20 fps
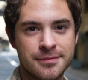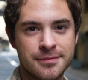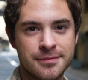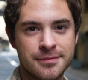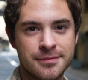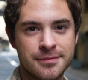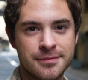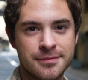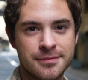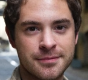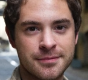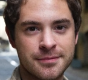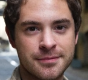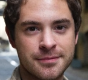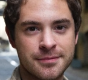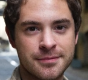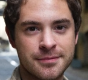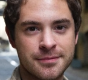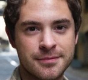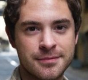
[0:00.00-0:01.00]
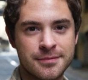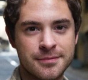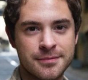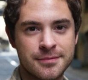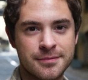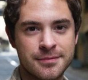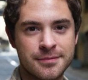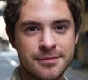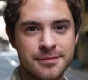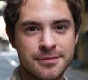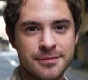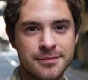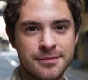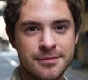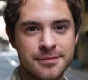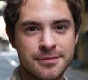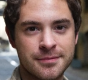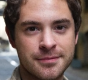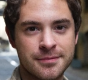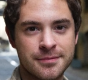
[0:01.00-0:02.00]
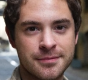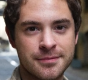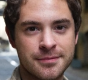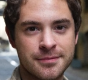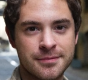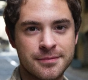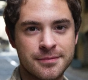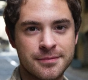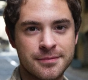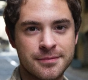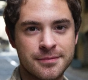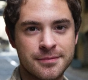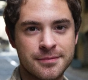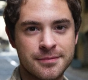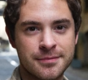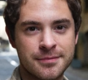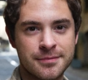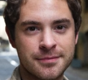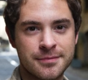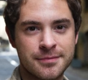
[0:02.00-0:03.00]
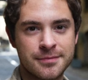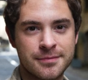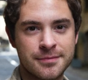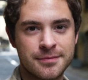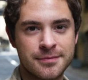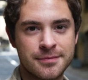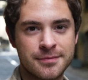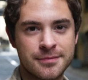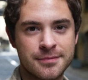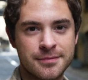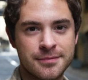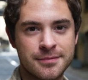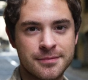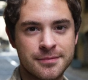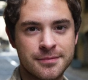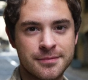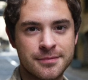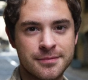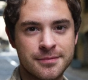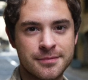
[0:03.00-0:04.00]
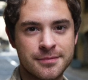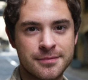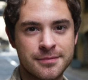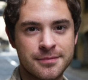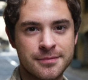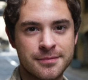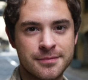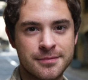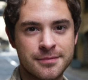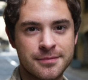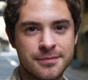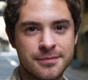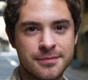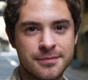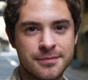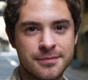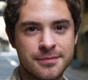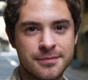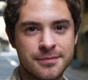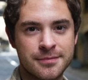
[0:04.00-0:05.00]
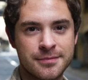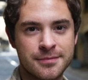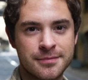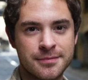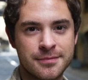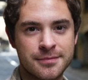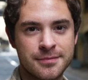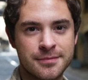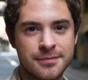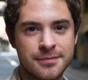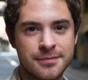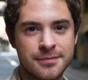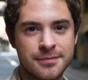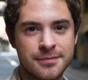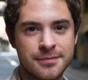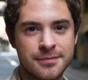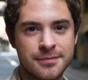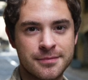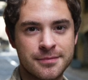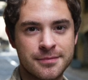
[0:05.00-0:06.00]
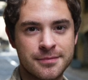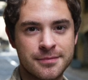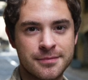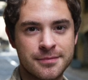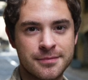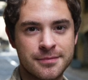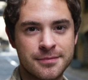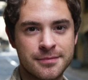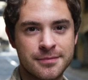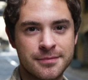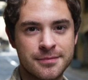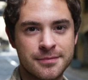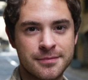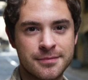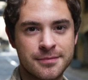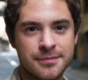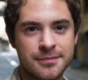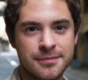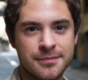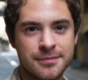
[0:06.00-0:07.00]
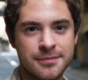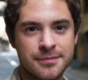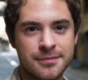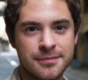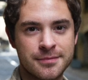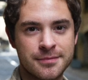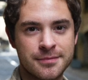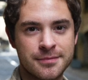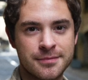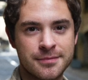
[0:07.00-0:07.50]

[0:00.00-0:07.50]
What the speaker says: This is a still picture; no speech is visible.